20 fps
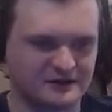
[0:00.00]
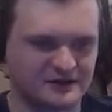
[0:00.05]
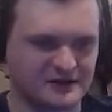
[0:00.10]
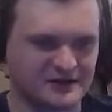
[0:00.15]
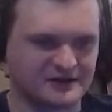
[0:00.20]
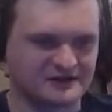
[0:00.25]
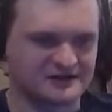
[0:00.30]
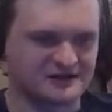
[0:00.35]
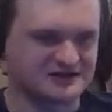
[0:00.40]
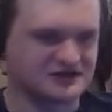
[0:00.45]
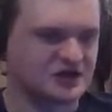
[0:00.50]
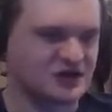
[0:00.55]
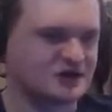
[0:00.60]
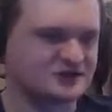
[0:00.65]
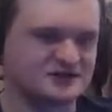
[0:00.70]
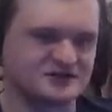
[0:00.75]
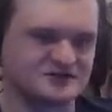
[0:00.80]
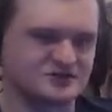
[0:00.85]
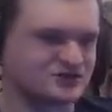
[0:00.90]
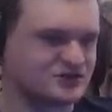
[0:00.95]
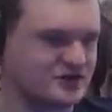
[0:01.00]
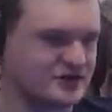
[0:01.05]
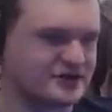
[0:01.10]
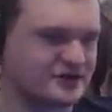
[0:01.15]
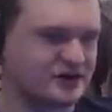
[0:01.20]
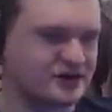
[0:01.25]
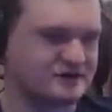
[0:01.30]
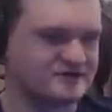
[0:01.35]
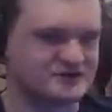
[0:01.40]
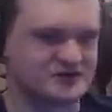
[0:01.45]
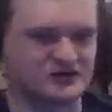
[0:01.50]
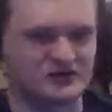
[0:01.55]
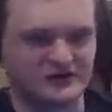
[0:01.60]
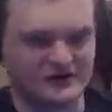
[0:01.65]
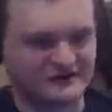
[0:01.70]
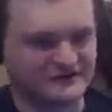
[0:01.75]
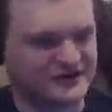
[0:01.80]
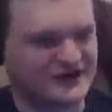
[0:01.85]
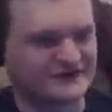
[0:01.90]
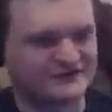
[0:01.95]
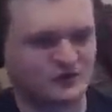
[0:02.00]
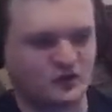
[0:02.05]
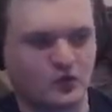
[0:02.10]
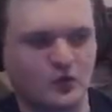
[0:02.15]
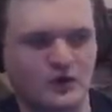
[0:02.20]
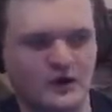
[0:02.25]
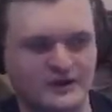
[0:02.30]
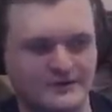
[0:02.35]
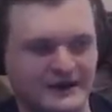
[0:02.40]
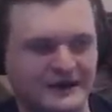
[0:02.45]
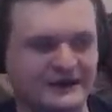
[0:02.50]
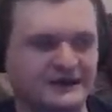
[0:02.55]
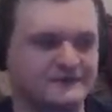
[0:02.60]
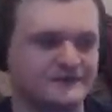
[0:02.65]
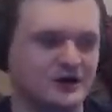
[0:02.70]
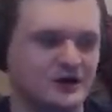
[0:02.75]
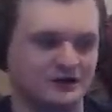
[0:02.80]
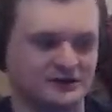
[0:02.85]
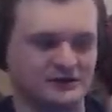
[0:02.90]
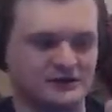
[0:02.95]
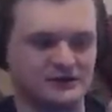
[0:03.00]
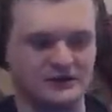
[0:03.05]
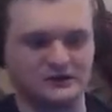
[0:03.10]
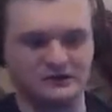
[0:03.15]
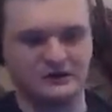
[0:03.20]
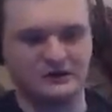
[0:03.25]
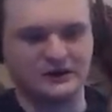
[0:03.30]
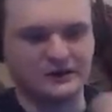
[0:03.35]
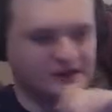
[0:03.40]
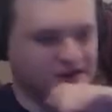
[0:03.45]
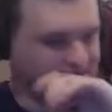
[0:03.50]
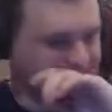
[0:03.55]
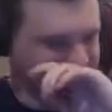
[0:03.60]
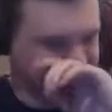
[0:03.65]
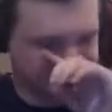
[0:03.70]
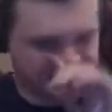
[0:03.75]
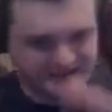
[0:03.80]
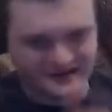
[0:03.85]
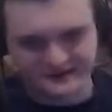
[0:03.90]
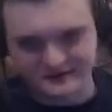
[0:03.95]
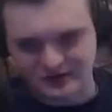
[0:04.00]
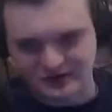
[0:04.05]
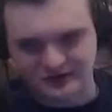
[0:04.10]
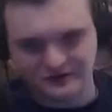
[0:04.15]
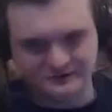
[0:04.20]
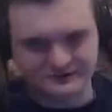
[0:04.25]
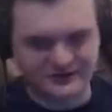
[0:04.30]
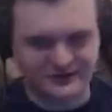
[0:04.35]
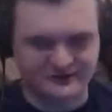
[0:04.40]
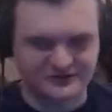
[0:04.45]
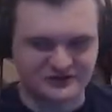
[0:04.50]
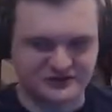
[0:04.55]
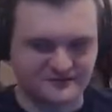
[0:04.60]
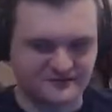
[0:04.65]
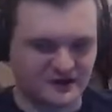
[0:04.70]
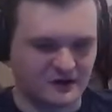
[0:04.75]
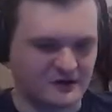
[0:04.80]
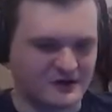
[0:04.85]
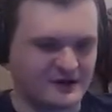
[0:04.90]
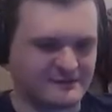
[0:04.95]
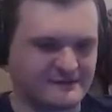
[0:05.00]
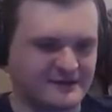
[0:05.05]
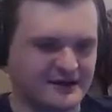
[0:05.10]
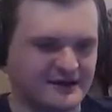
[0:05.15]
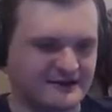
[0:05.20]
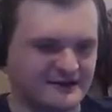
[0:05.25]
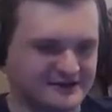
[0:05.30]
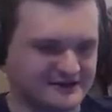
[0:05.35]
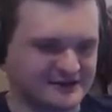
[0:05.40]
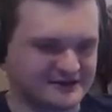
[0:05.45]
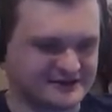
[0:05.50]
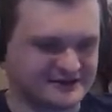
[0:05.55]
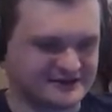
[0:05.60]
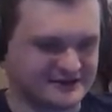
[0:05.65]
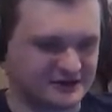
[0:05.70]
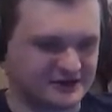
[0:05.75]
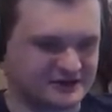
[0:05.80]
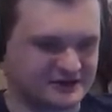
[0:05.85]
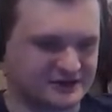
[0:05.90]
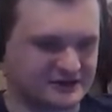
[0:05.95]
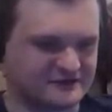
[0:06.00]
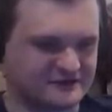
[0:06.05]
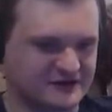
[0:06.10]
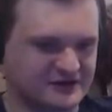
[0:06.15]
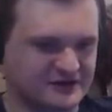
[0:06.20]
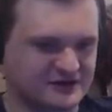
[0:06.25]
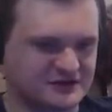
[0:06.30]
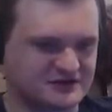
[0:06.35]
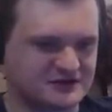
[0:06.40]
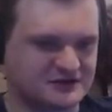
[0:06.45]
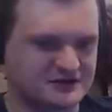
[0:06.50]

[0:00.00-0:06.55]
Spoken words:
And it just knocks him straight off. So you don't even have to worry about him knocking you. Just stand below him, double jump and ground pound, and he gets knocked off the edge.